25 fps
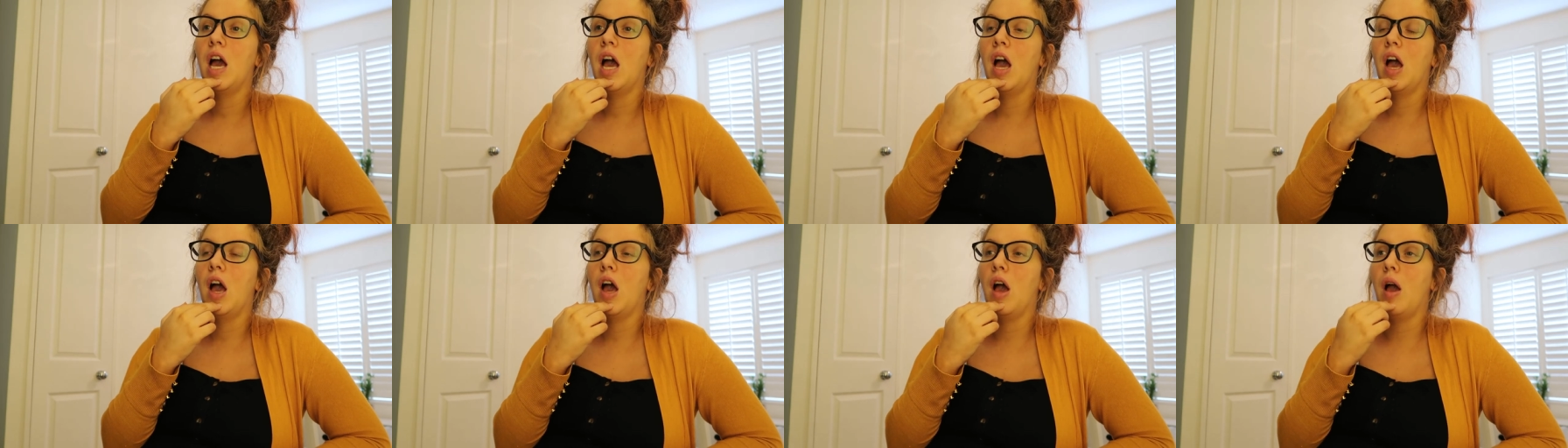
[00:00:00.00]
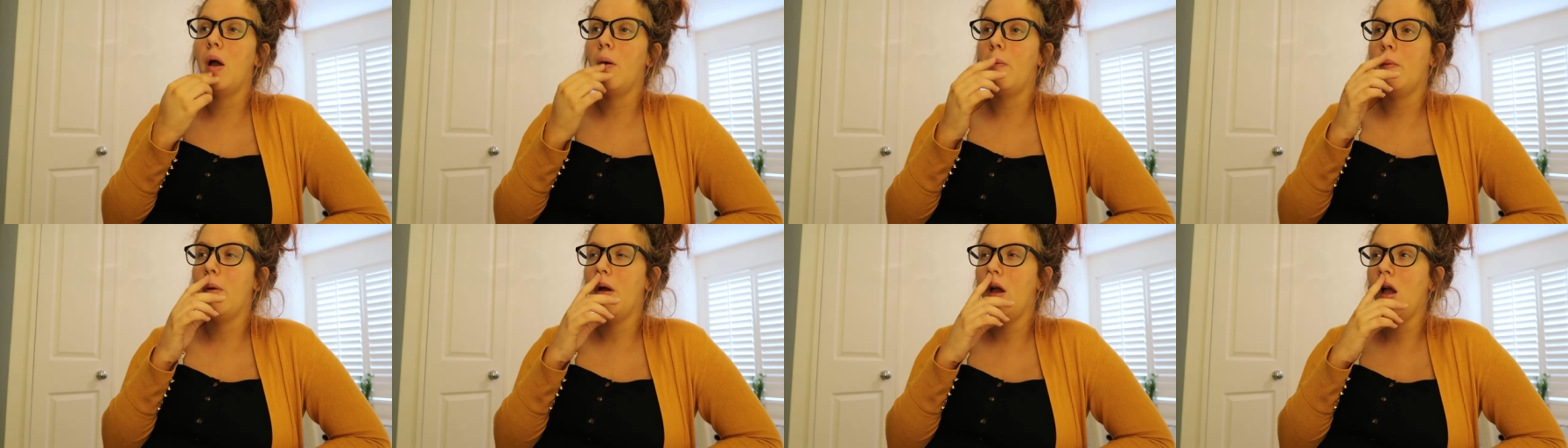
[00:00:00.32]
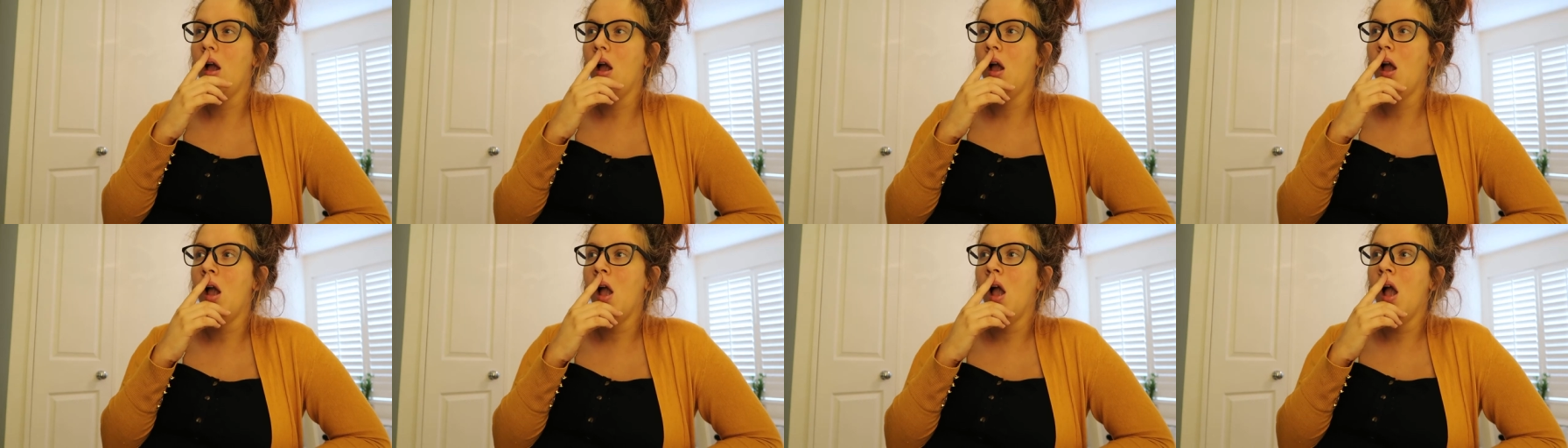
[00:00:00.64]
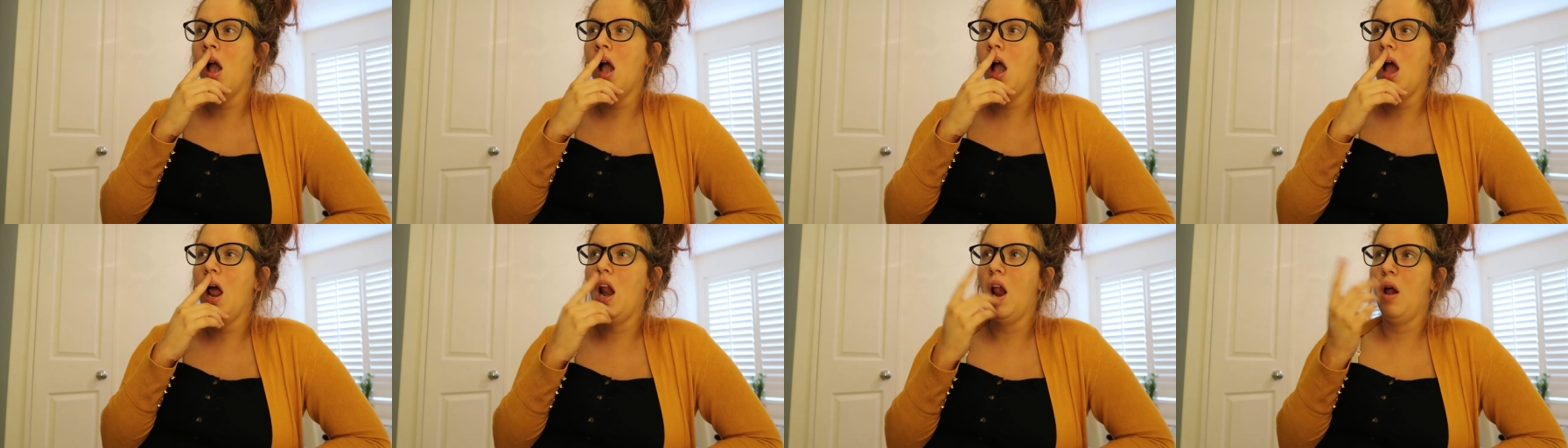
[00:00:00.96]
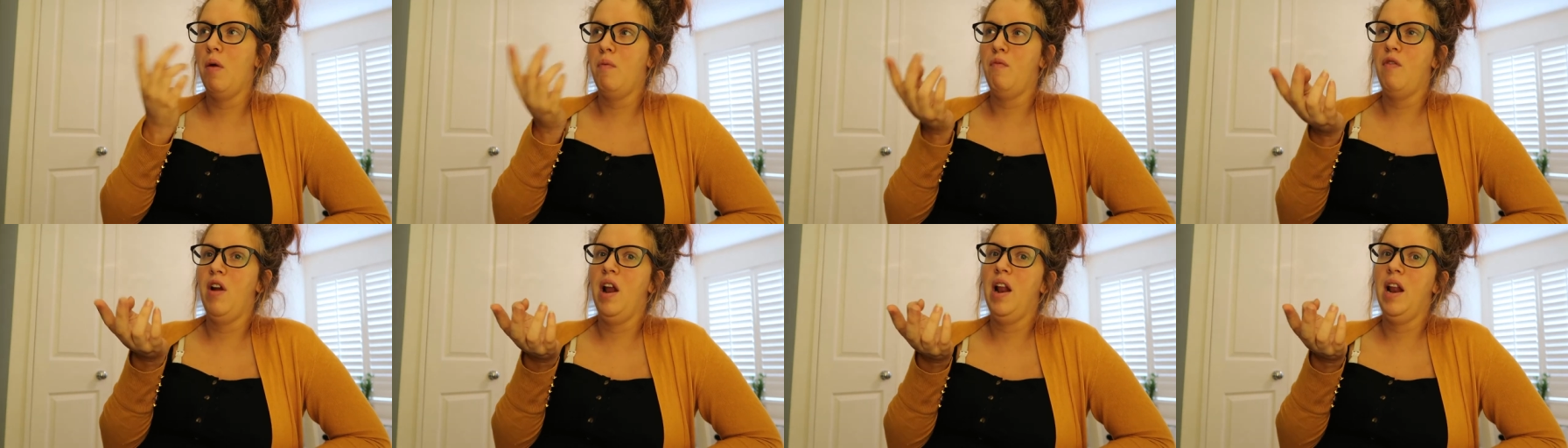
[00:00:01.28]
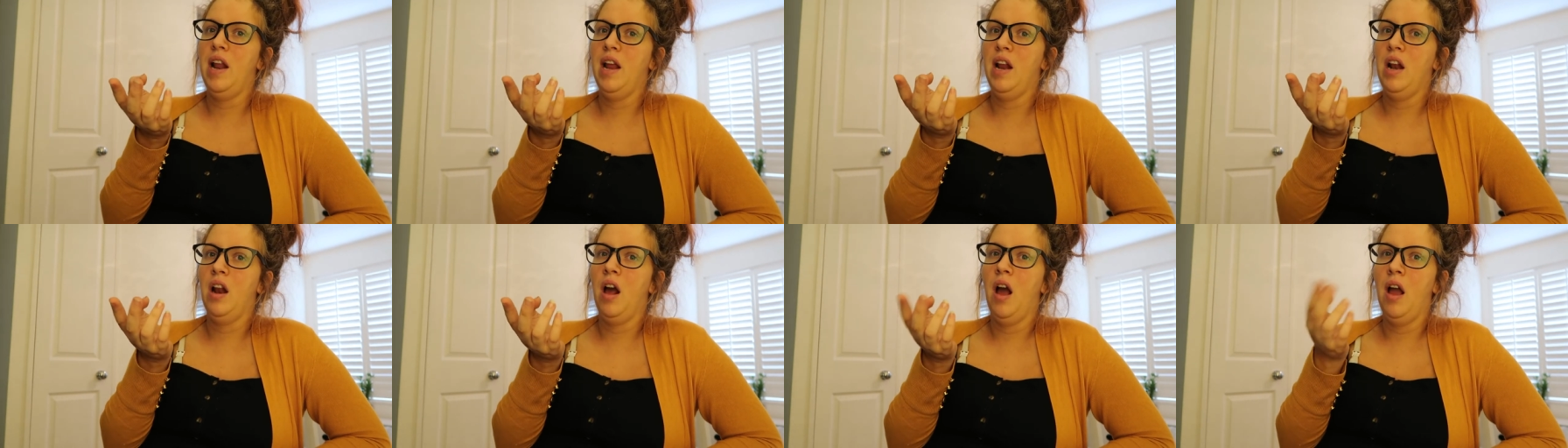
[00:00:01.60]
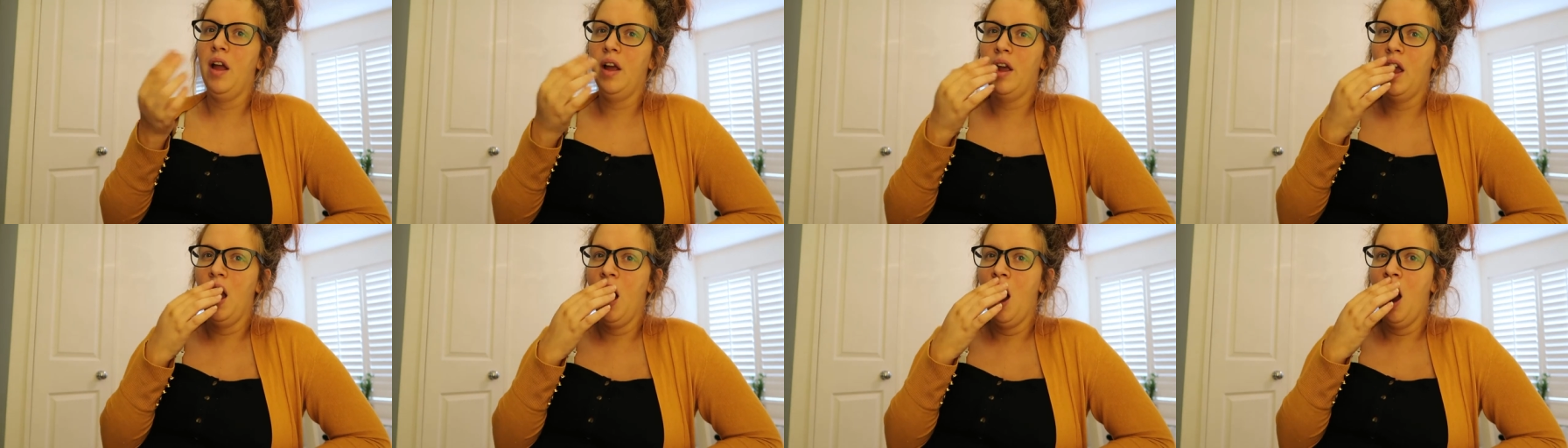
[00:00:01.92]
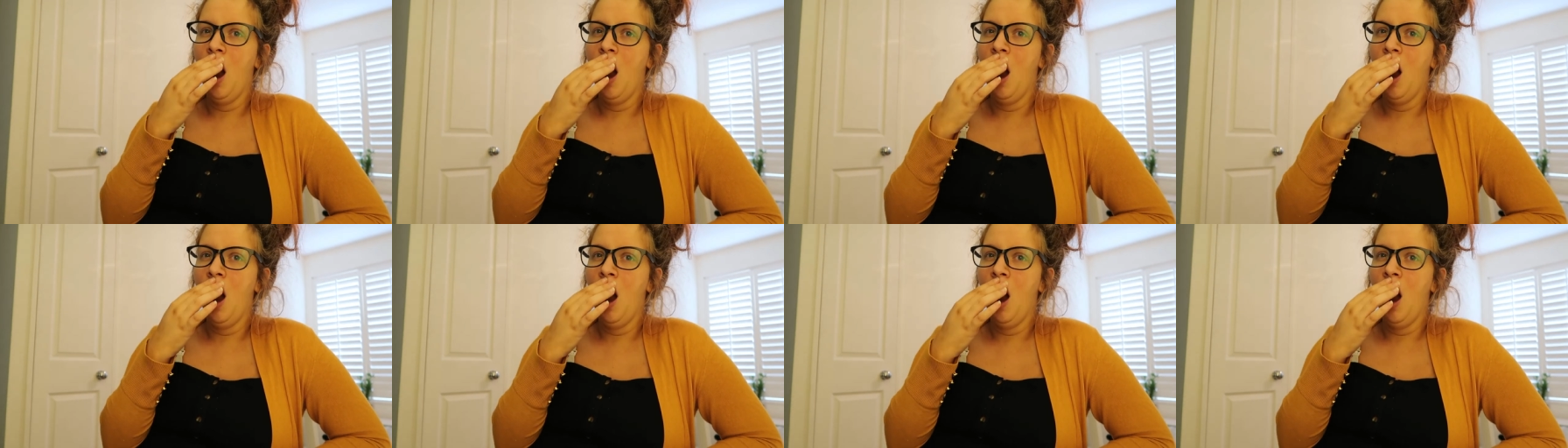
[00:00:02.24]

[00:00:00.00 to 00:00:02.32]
Um, and I'm really like,